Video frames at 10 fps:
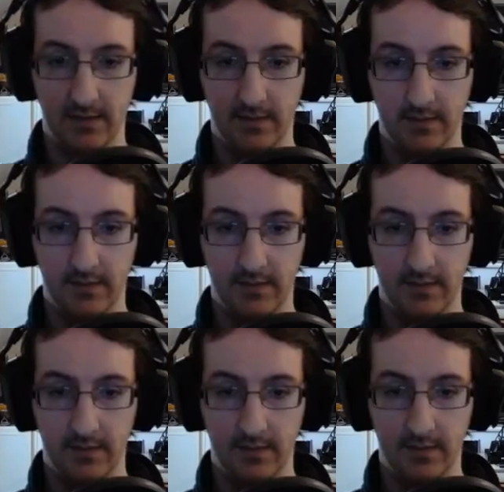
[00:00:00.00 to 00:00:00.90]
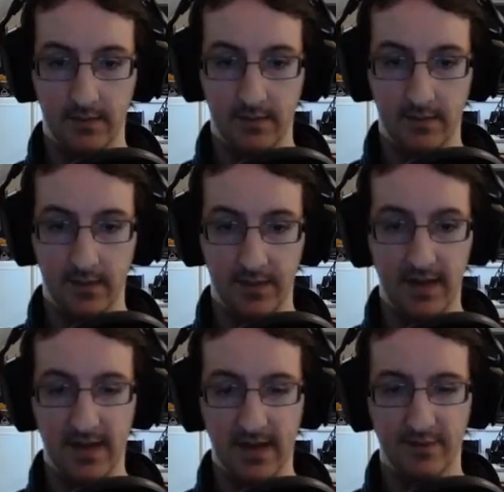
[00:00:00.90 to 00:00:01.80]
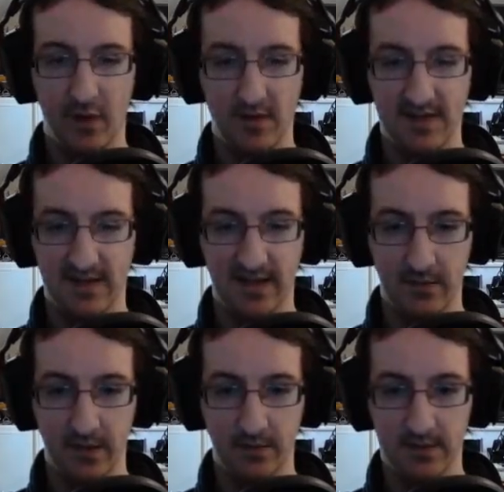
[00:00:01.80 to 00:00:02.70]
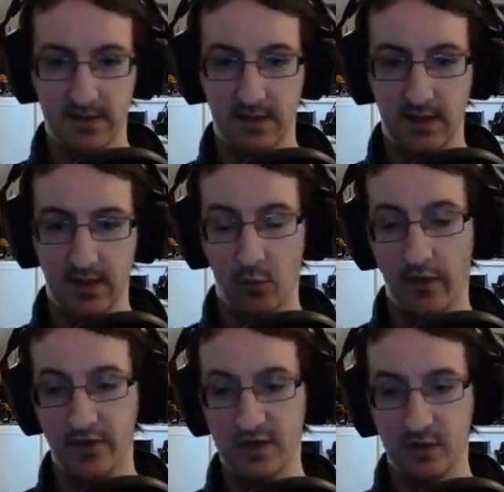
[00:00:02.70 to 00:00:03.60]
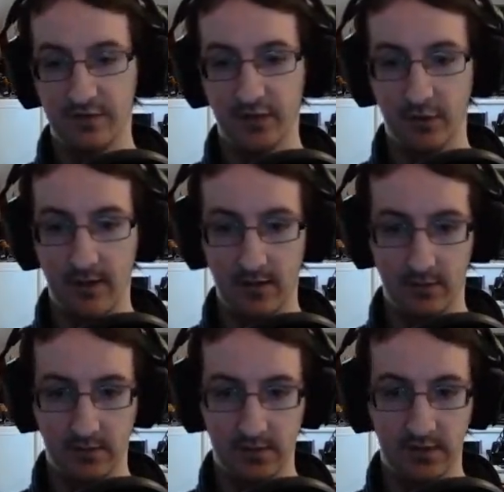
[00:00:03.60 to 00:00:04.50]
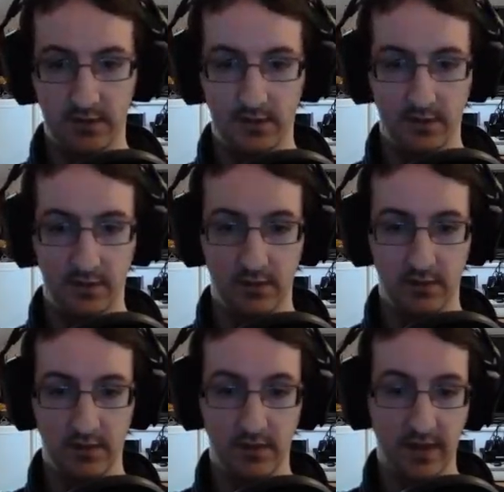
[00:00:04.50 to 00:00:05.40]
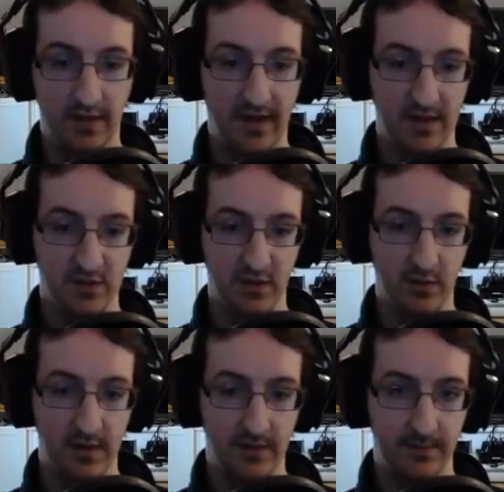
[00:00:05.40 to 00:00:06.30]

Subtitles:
But you gain a very slight amount. But if you just do it from the ground, you'll get the height straight away.